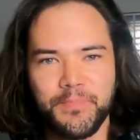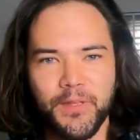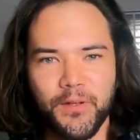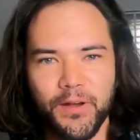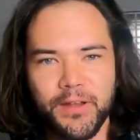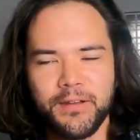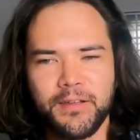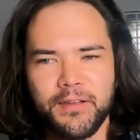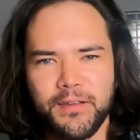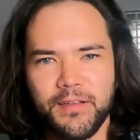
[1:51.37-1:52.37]
All right.
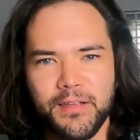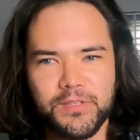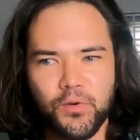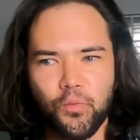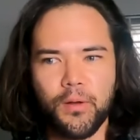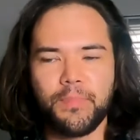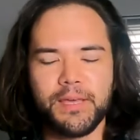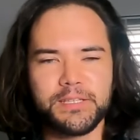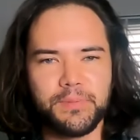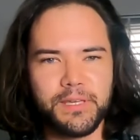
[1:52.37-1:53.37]
And so, what
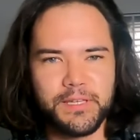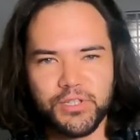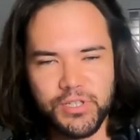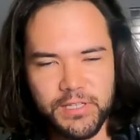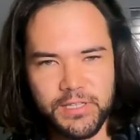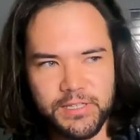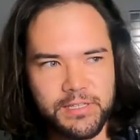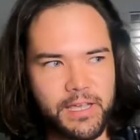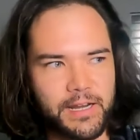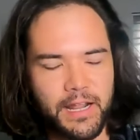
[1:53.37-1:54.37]
makes me a genius
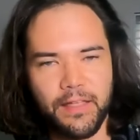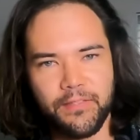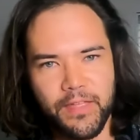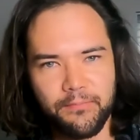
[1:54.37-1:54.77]
and not them?